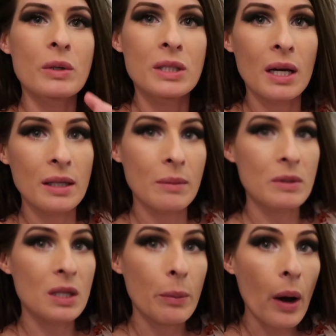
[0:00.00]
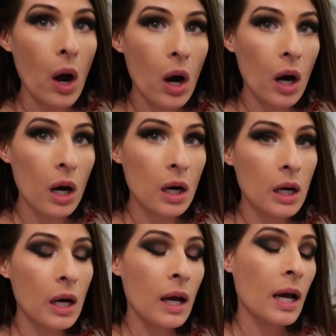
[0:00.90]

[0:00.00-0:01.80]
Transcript: we're taking them to the park.